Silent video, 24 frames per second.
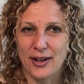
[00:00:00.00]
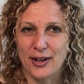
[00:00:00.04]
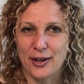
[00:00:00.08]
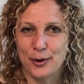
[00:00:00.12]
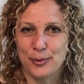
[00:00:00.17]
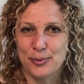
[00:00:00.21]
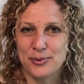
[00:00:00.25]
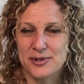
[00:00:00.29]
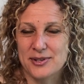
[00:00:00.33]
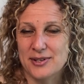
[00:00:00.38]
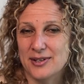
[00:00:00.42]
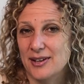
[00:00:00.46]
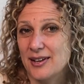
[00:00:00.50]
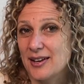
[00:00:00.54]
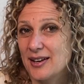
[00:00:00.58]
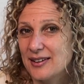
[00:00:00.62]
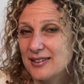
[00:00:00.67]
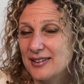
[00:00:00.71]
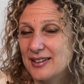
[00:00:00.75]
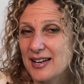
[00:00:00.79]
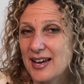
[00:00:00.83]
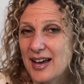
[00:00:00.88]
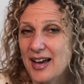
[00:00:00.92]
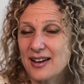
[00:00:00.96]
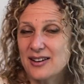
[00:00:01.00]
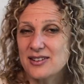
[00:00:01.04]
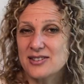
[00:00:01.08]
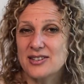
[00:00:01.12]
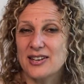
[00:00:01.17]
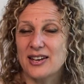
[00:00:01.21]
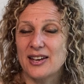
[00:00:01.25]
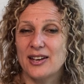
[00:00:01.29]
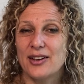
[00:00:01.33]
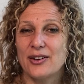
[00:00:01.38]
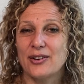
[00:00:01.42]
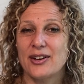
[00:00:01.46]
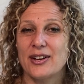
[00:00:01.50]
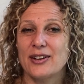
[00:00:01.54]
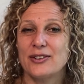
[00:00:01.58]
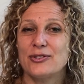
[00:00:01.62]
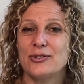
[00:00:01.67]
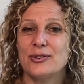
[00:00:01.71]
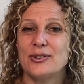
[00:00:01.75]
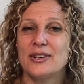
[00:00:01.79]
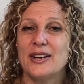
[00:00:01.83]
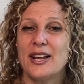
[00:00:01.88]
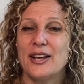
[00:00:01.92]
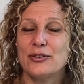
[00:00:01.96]
helps the exhale and
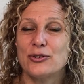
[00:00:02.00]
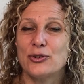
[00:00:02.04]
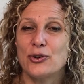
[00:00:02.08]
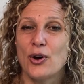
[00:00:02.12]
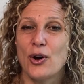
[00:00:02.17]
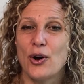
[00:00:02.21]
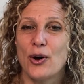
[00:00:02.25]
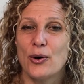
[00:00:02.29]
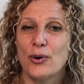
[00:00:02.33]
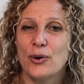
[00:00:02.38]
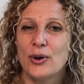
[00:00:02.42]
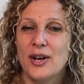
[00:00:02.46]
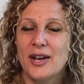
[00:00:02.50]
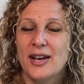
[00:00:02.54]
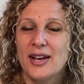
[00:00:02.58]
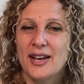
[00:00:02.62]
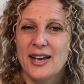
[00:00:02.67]
to let go.